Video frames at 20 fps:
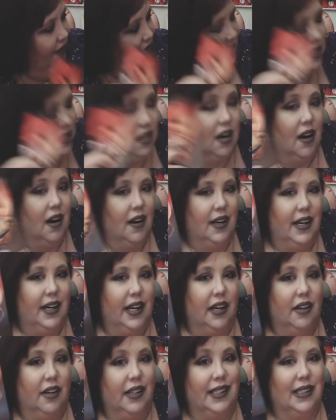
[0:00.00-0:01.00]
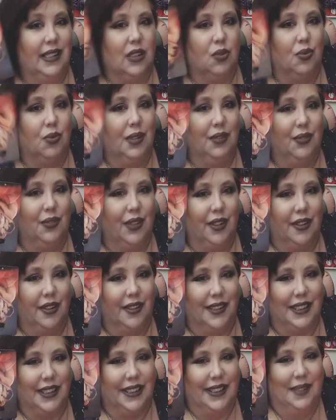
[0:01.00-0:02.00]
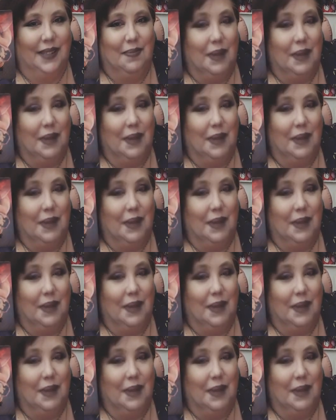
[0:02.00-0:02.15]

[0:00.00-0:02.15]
card here is reversed.